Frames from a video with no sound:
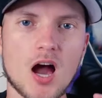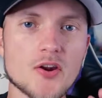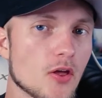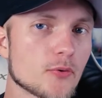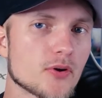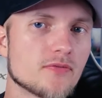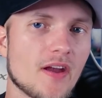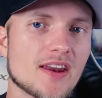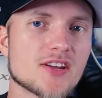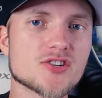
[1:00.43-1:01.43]
Another
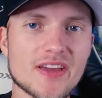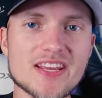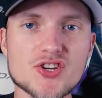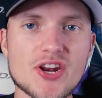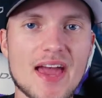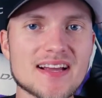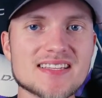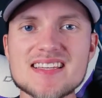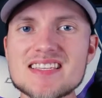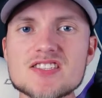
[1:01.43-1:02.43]
advantage of Nginx
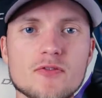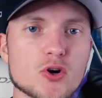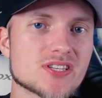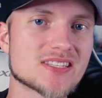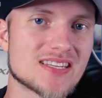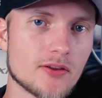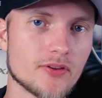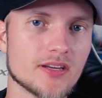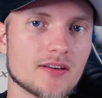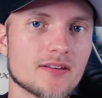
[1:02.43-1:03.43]
is its
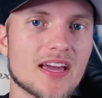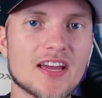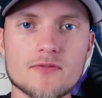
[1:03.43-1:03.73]
versatility. It can